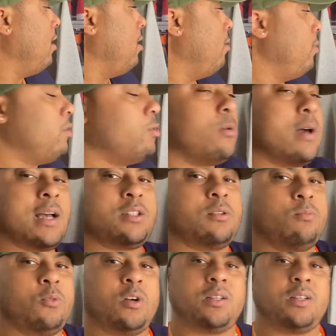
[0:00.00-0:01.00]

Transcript: We do got some more to